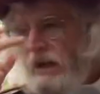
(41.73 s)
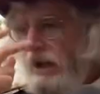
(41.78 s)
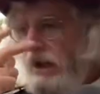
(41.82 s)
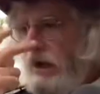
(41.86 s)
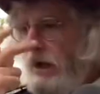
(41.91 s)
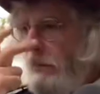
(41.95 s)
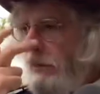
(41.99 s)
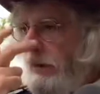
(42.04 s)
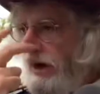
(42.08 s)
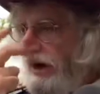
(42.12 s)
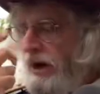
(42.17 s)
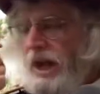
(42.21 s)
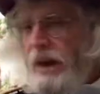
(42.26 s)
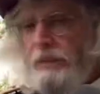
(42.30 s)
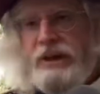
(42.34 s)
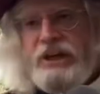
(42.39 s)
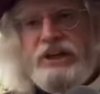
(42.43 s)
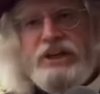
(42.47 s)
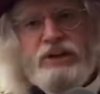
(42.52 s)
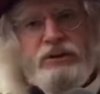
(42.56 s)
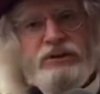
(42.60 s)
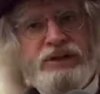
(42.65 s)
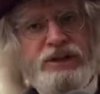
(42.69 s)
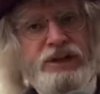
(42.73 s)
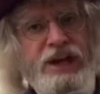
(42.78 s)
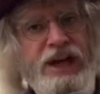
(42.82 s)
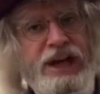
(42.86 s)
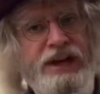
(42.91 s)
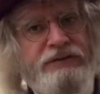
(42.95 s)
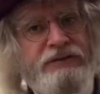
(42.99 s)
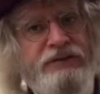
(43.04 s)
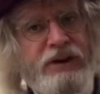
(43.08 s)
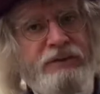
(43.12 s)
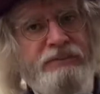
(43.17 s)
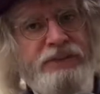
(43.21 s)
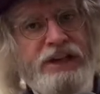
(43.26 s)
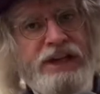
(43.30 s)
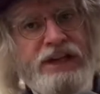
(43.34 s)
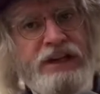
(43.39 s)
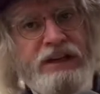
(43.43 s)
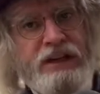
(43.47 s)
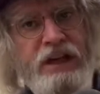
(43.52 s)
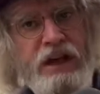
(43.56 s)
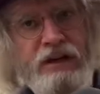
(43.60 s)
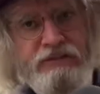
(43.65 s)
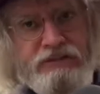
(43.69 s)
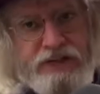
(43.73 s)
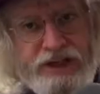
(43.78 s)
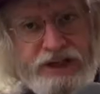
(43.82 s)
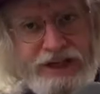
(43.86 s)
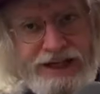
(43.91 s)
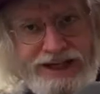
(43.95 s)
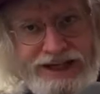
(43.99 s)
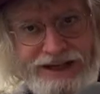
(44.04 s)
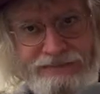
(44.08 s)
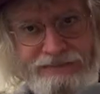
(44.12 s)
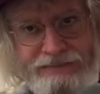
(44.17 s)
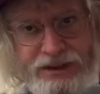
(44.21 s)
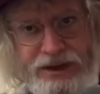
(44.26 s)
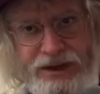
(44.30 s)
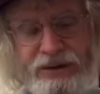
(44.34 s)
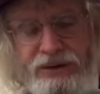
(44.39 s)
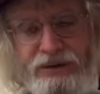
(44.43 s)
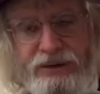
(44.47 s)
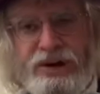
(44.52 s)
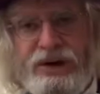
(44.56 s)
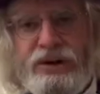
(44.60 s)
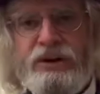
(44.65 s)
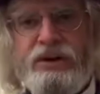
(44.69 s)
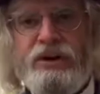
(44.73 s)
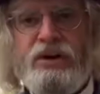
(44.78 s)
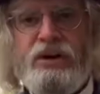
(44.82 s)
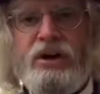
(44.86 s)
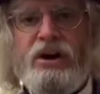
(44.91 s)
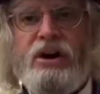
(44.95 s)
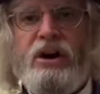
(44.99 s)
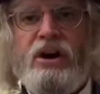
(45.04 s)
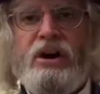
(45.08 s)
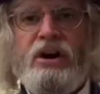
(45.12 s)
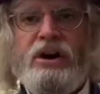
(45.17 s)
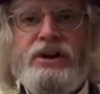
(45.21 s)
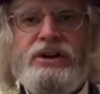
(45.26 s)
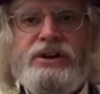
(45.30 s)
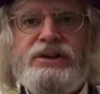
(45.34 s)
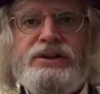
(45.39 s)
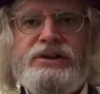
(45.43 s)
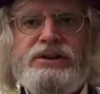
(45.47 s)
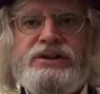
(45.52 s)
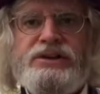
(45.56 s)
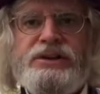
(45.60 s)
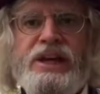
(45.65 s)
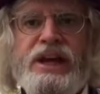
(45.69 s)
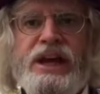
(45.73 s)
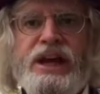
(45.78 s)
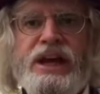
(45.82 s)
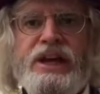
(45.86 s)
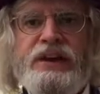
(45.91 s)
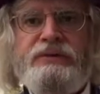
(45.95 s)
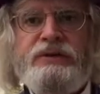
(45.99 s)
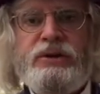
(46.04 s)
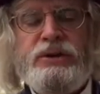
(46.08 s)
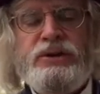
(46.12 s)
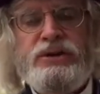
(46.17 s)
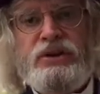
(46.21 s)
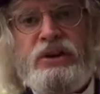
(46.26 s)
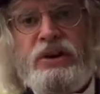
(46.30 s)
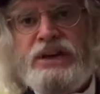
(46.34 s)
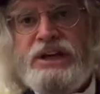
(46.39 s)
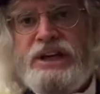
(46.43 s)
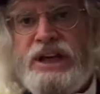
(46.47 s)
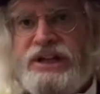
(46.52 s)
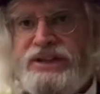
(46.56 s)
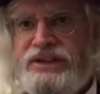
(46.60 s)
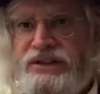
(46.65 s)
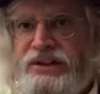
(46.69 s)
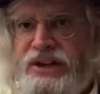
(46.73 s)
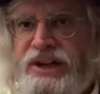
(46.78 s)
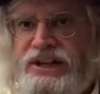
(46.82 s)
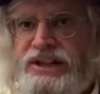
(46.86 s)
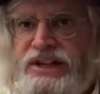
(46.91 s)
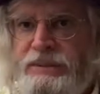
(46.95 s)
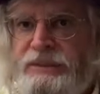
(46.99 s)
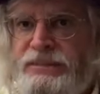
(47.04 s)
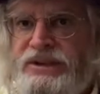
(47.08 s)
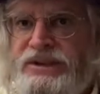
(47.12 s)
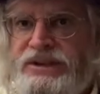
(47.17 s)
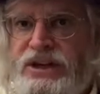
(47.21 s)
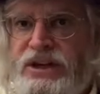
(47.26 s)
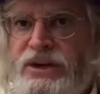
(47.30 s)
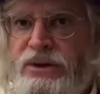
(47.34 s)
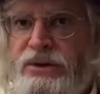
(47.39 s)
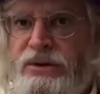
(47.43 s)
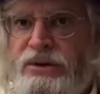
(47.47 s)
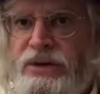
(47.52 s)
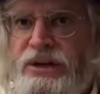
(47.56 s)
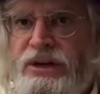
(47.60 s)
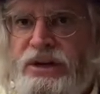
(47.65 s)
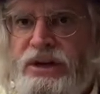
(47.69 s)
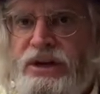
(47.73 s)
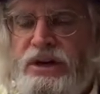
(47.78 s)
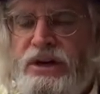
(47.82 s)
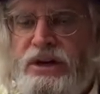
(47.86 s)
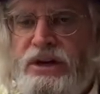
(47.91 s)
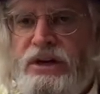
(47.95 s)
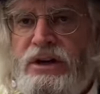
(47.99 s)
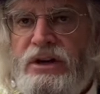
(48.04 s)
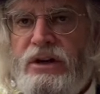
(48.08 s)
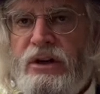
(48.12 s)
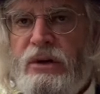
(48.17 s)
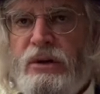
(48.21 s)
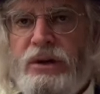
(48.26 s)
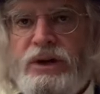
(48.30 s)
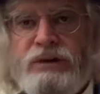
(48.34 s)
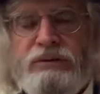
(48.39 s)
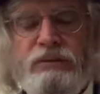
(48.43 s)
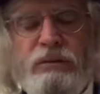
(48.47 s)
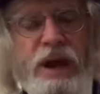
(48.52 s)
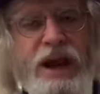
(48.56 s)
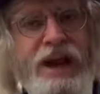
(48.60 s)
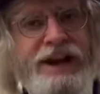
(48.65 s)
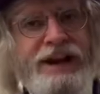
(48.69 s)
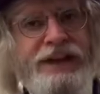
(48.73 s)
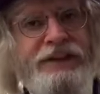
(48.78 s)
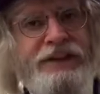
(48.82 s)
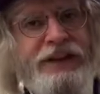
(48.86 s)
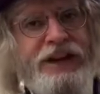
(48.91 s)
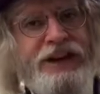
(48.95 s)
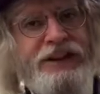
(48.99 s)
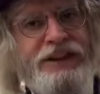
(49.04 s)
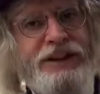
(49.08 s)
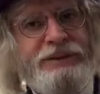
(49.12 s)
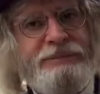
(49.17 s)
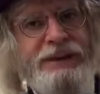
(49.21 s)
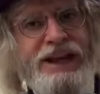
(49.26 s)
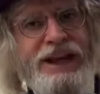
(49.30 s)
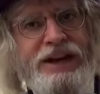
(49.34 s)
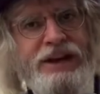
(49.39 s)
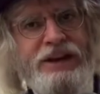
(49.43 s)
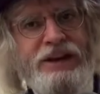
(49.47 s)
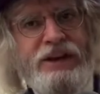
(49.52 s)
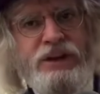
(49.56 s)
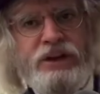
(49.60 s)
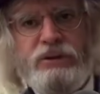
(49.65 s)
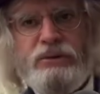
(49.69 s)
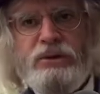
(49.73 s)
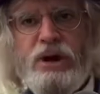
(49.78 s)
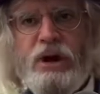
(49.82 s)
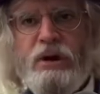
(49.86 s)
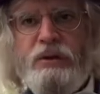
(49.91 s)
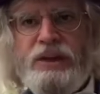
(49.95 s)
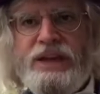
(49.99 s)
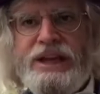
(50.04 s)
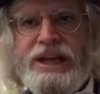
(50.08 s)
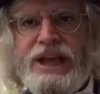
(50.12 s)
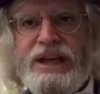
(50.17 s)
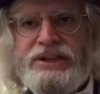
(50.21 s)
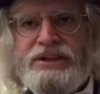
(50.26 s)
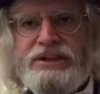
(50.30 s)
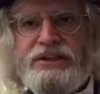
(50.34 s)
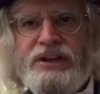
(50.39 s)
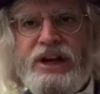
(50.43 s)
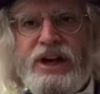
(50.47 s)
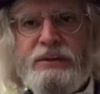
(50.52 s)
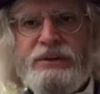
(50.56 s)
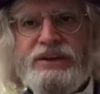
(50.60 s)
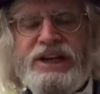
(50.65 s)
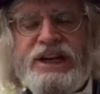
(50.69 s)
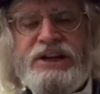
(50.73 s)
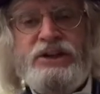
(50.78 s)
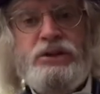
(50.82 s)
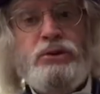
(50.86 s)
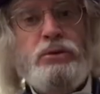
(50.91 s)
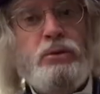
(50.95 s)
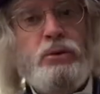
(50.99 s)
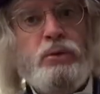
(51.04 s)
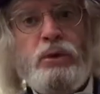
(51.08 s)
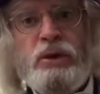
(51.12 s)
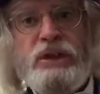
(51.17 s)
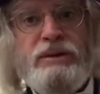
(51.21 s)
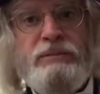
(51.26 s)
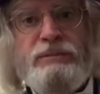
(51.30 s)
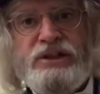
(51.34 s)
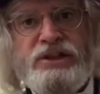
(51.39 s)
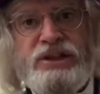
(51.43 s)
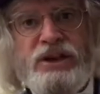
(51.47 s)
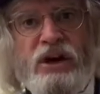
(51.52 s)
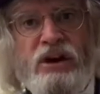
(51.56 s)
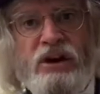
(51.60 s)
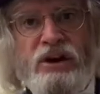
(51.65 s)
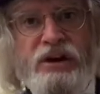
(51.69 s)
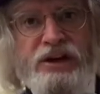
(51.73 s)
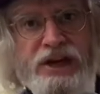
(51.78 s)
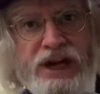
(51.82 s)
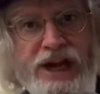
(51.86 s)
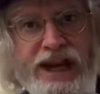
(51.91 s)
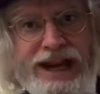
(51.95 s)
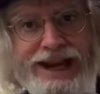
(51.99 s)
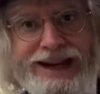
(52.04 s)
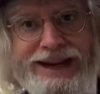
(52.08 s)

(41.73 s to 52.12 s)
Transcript: We are coming to you today from the lovely Imperial Gardens, and if you saw yesterday's episode or you've read anything in the media, you know that yesterday was a truly bizarre day